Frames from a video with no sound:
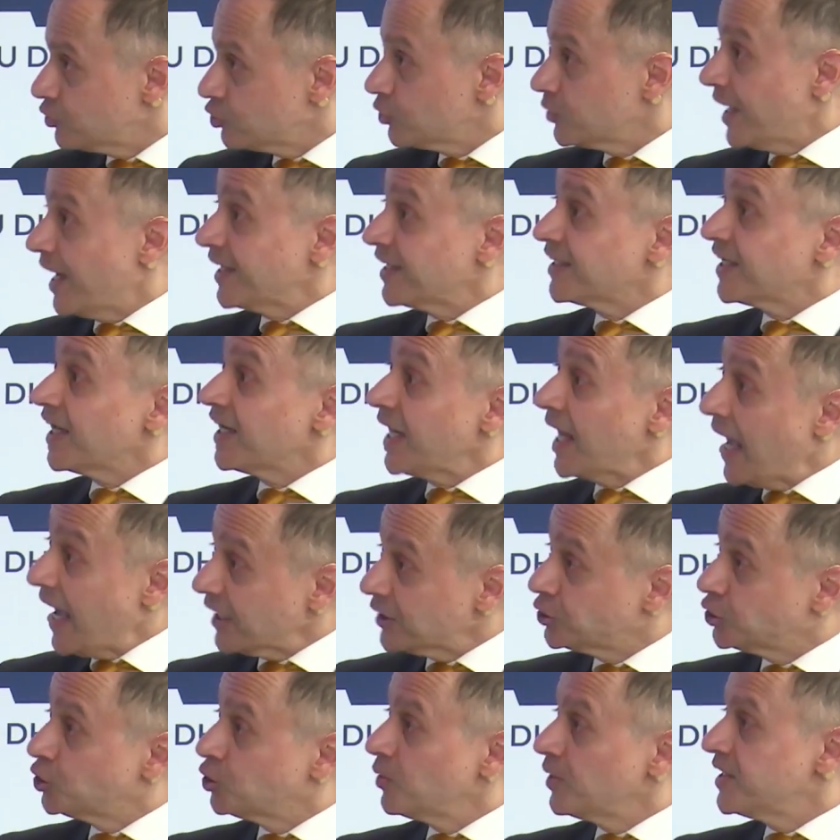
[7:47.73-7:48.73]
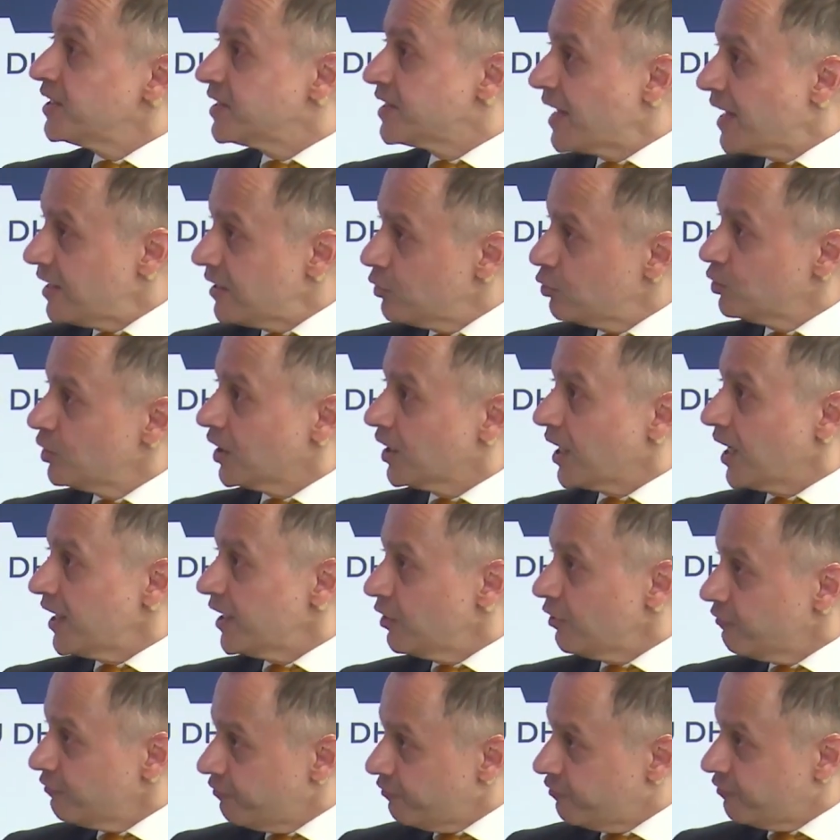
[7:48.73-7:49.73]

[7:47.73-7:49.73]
So that can actually tell you the kind of,